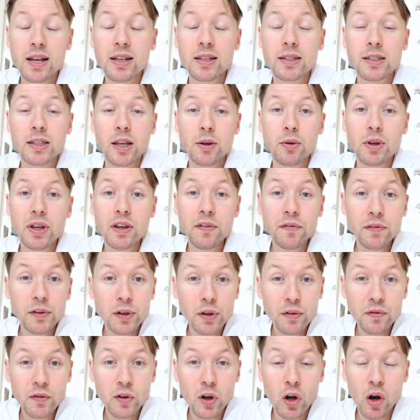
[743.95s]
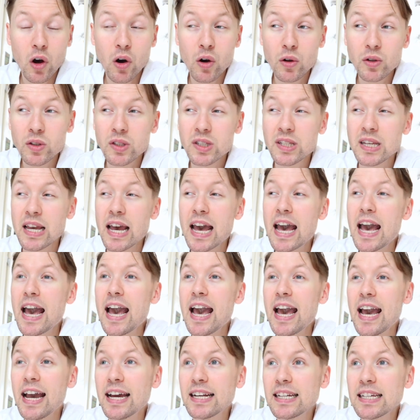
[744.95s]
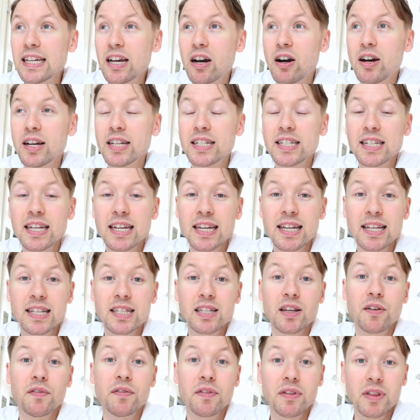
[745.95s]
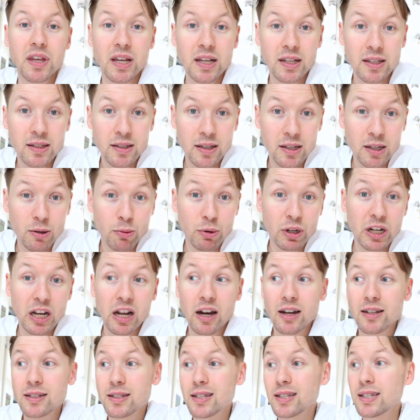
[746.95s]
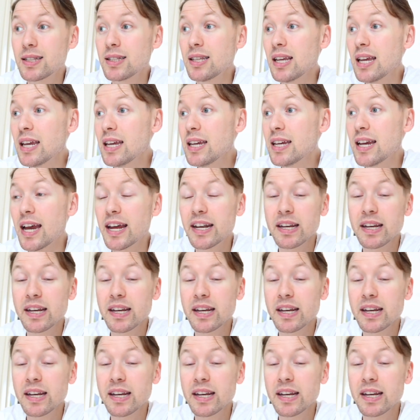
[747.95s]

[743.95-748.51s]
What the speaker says: So if you've got any ideas of things that you would like to see,